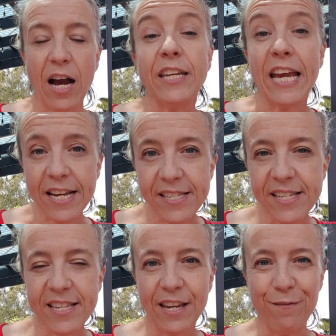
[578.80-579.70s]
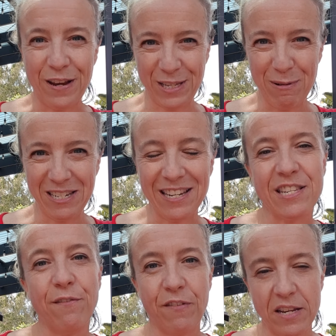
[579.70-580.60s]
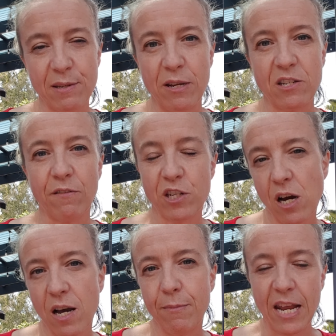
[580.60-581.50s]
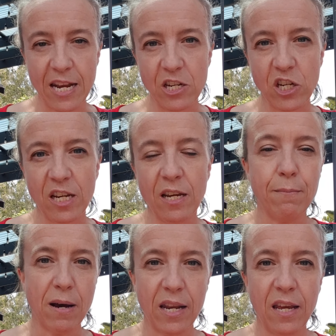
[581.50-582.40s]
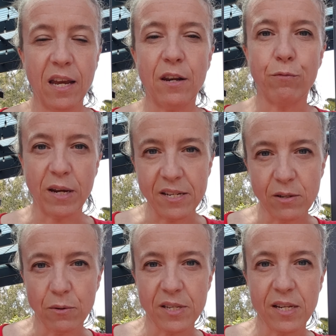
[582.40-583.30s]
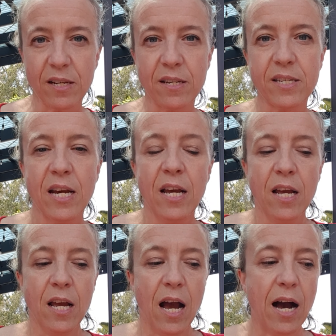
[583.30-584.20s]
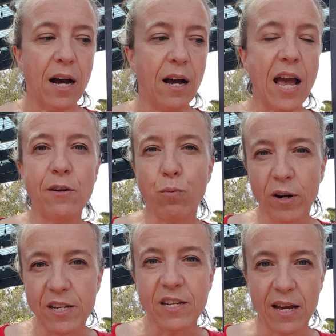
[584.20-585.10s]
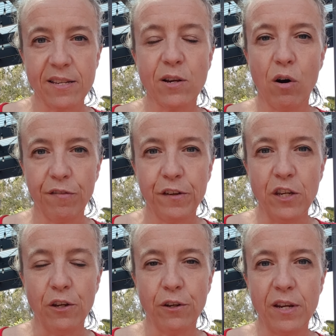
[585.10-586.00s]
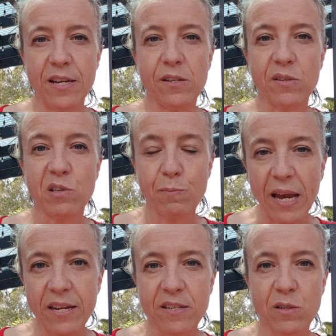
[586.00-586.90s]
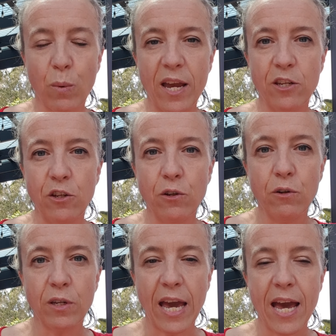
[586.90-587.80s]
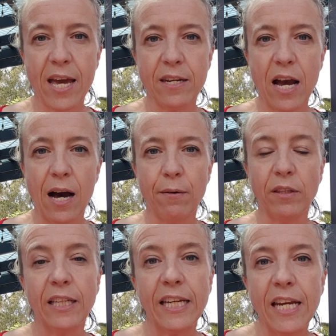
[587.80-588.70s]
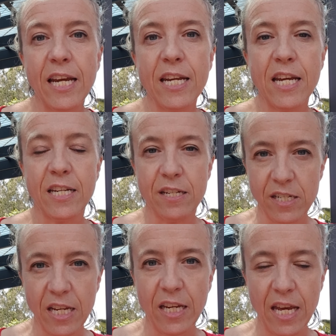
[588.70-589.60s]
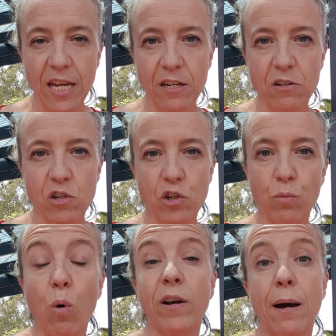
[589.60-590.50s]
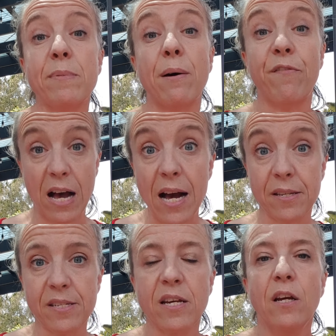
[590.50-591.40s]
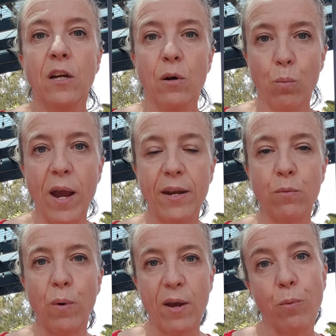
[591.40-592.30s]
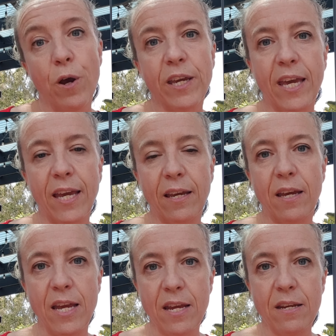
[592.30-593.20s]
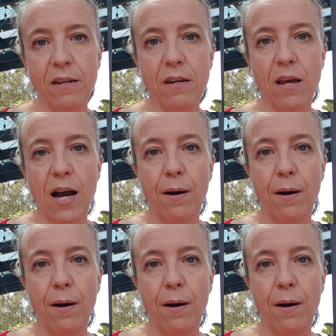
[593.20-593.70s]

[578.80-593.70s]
Yes, it's an investment. It's an investment of time and energy and money and resources. And what it does offer you is a space where you can lean in and dig into what comes up for us when we're working in